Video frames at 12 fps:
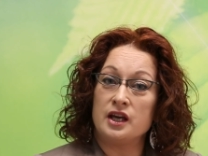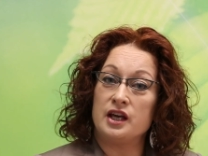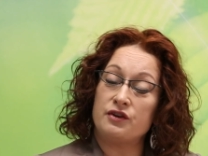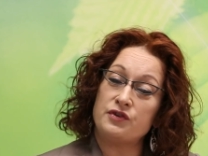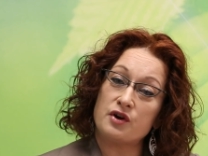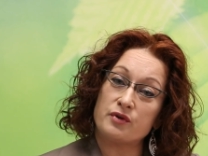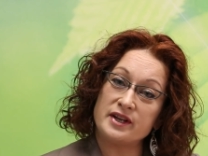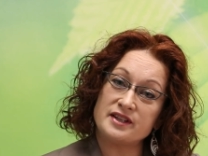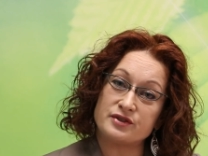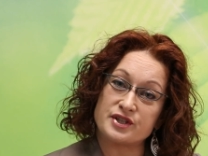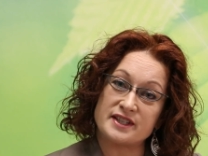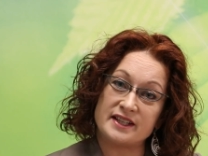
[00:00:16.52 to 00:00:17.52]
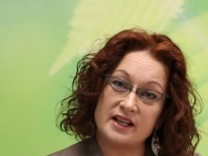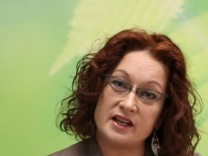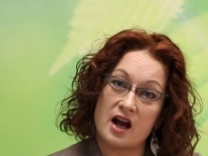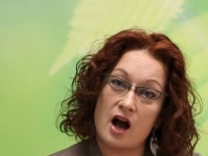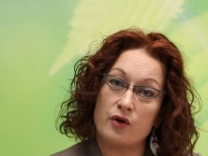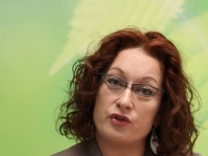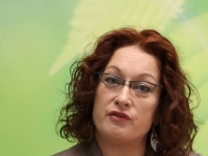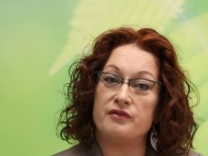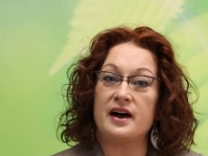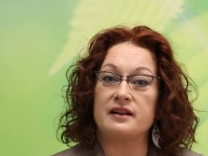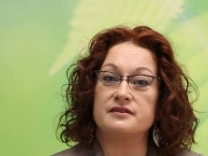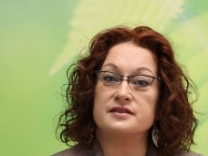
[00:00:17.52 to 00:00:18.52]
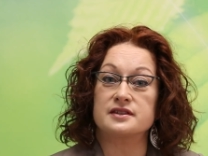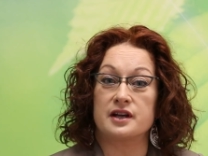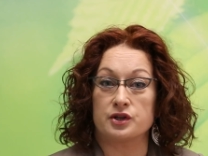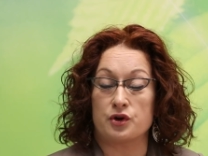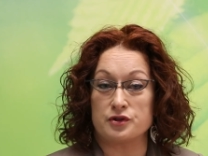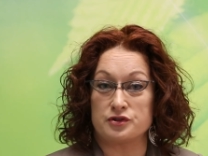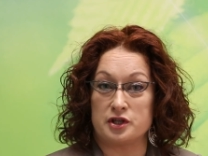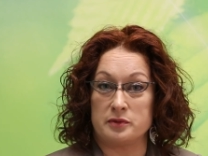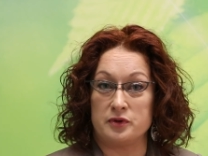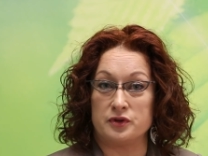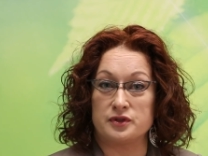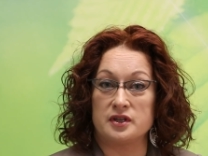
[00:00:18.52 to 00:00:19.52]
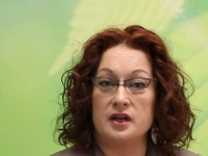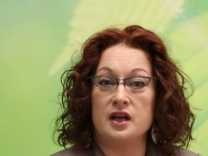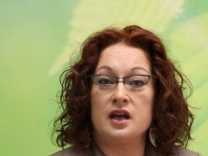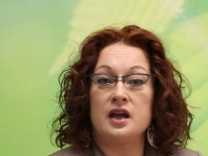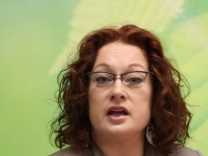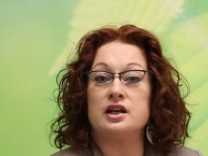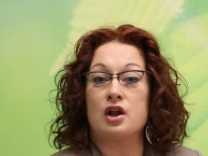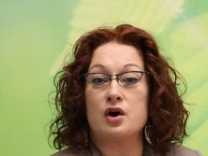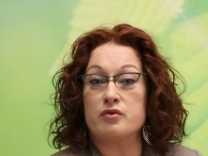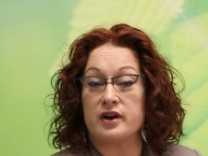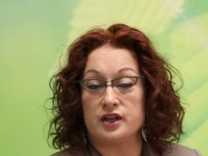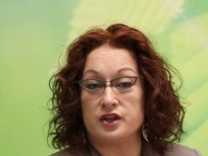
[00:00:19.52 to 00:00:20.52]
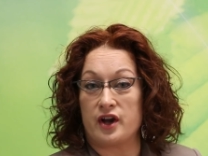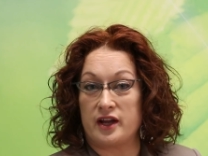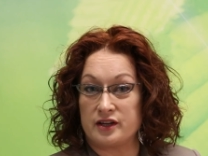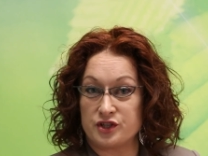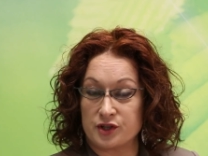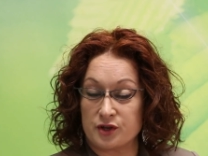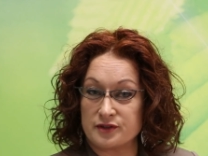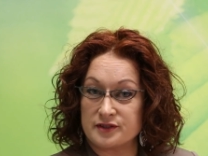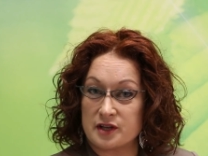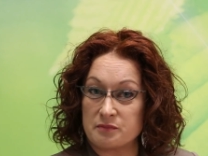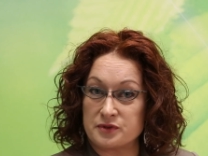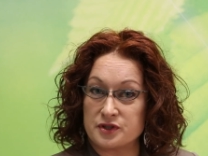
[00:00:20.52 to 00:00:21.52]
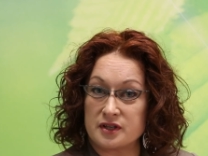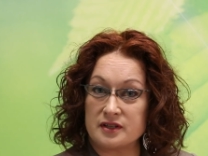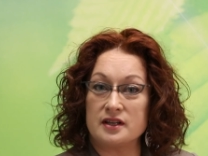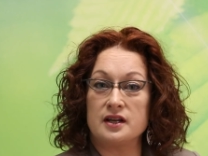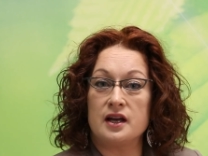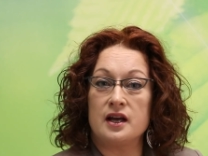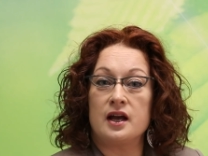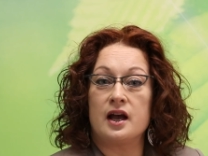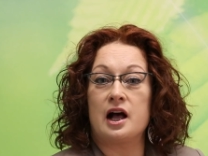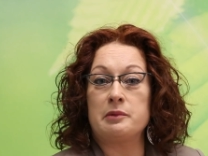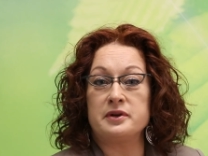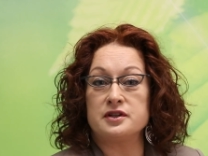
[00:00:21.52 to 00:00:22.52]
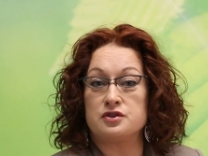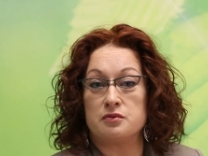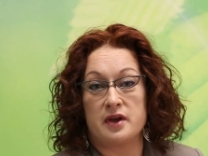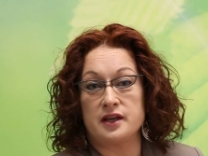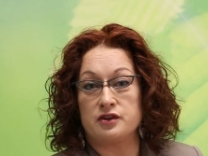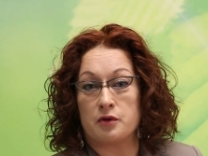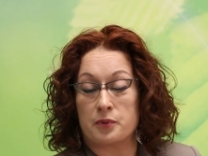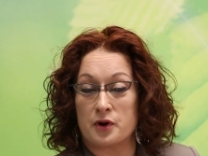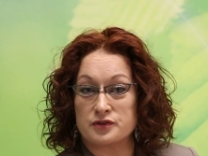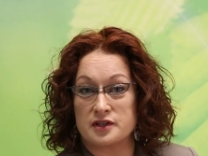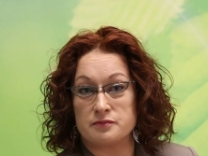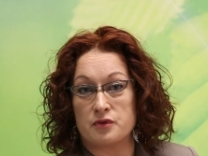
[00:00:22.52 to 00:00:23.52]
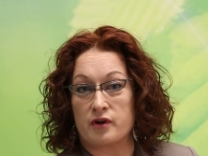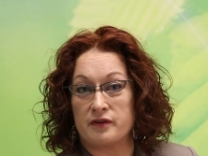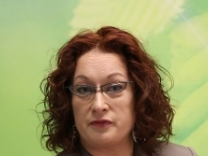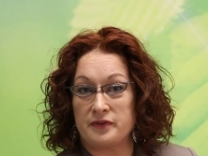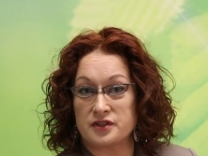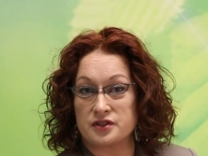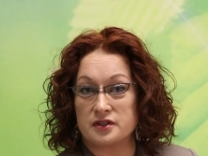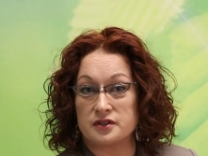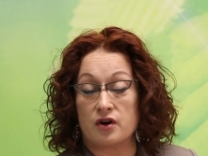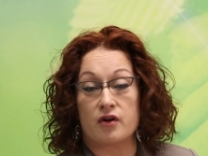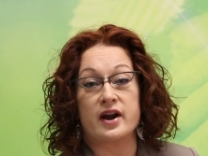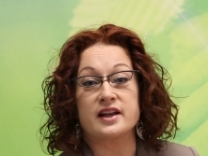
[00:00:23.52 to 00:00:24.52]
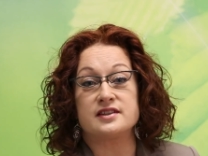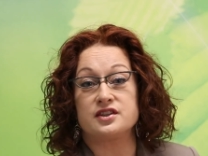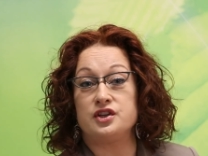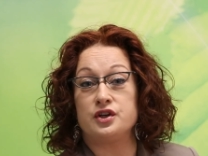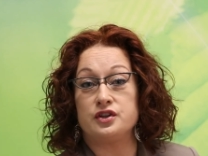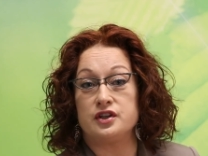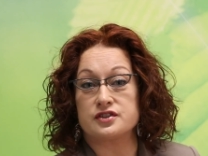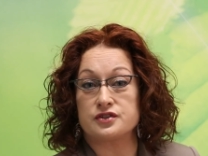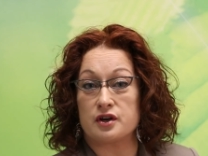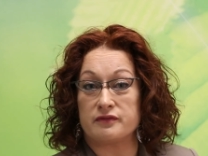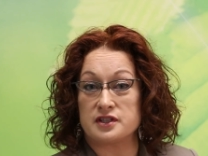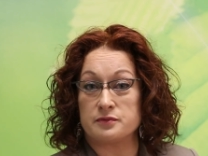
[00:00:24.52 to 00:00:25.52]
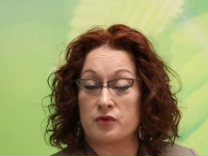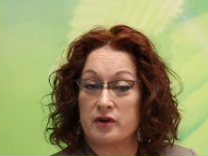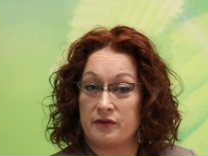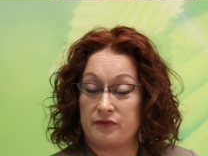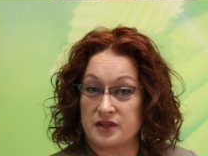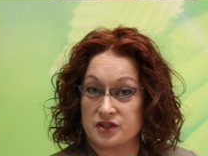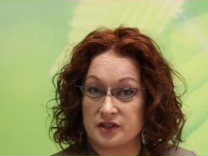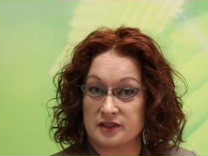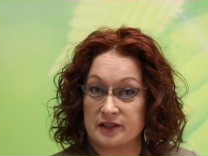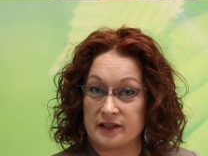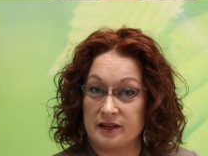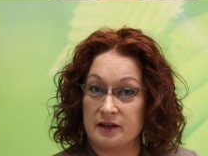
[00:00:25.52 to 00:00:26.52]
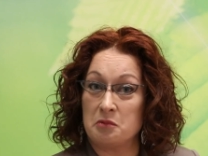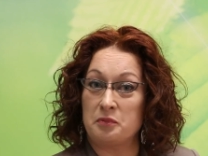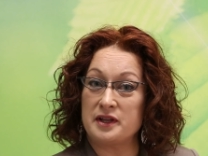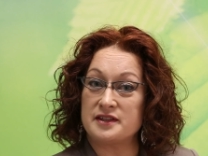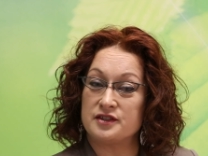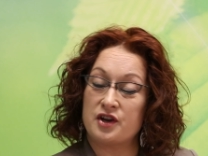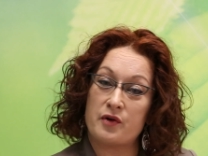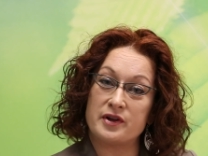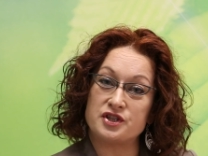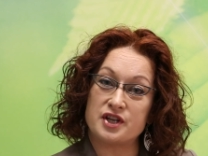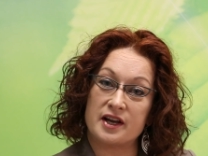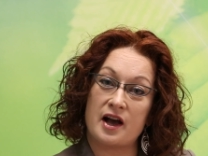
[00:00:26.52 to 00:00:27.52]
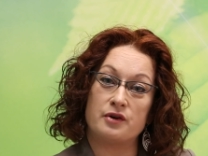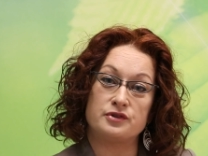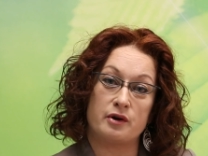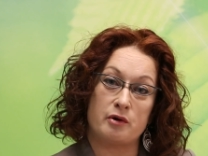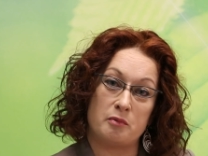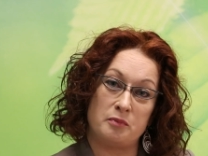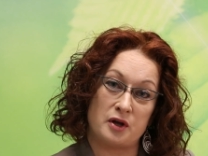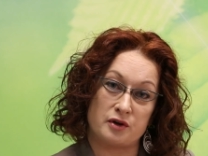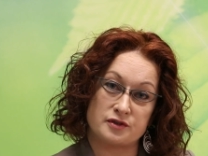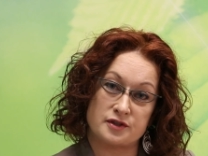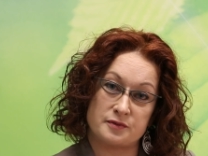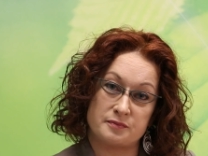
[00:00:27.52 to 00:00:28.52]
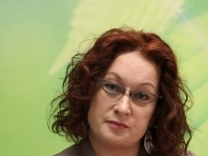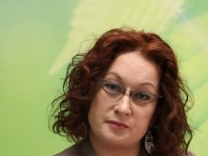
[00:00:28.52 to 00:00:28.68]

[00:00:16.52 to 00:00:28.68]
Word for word: If you are interested in how the valves can contribute in lowering your energy consumption, helping to make your process more efficient or execute your service more efficiently, please go and check out our blogs.